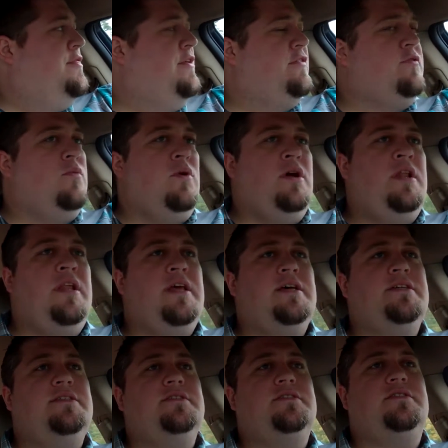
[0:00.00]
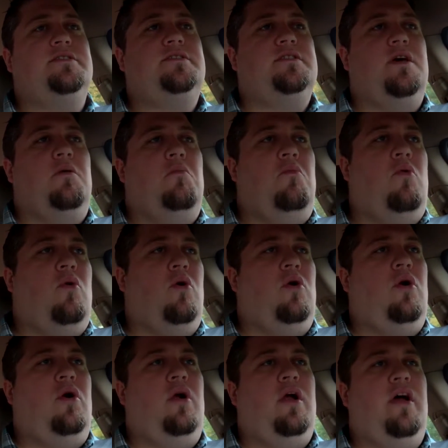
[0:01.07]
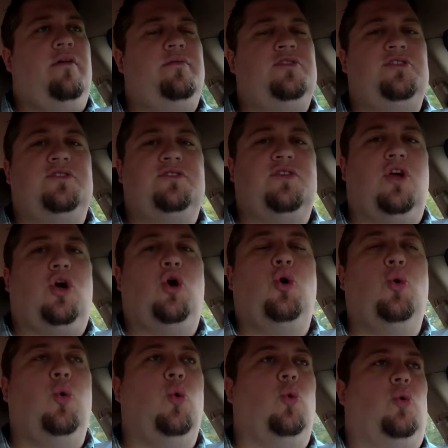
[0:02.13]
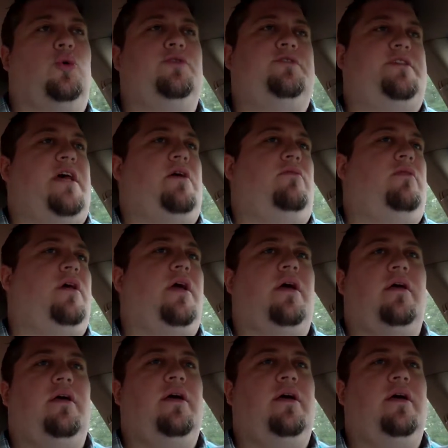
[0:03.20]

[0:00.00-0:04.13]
This one is more, just cool sounding.